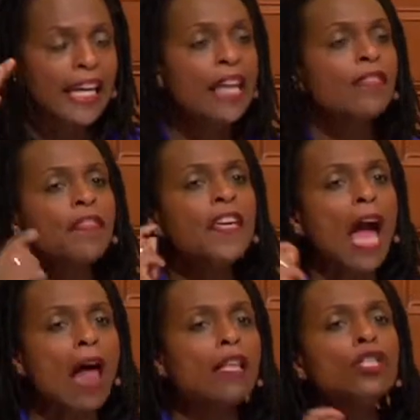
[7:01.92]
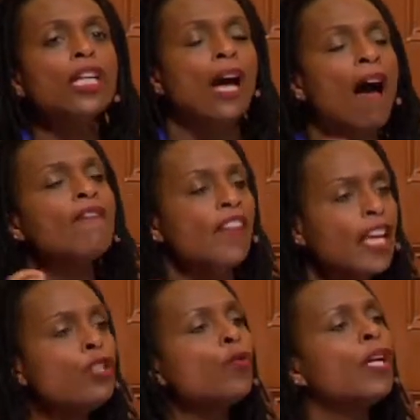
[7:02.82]
in the theology of
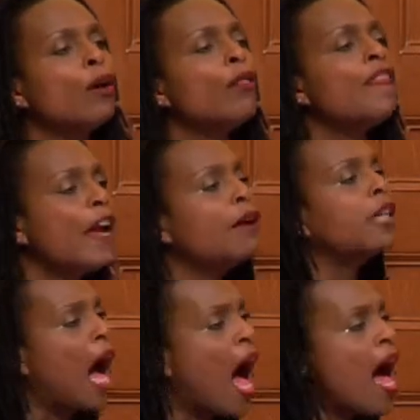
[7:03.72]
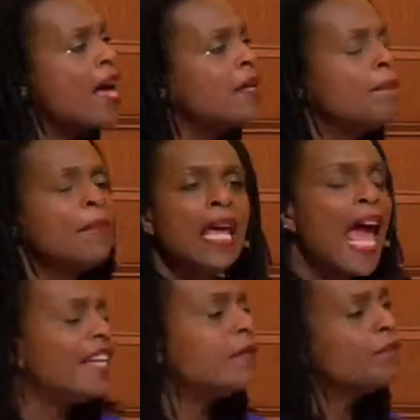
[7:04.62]
Israel, their God
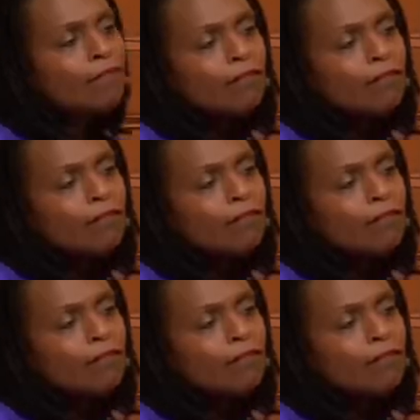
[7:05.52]
had